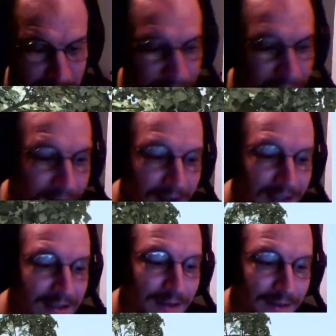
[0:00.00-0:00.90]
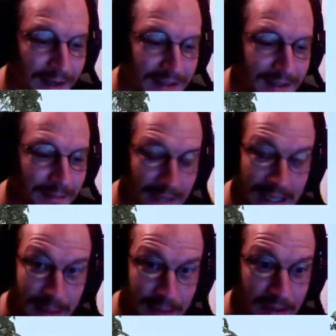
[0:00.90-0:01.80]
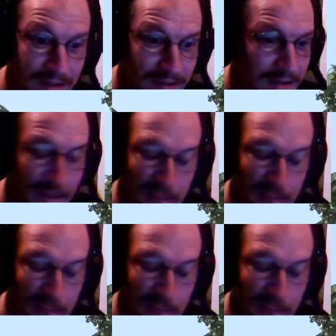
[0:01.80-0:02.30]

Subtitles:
but I don't get it. Me personally,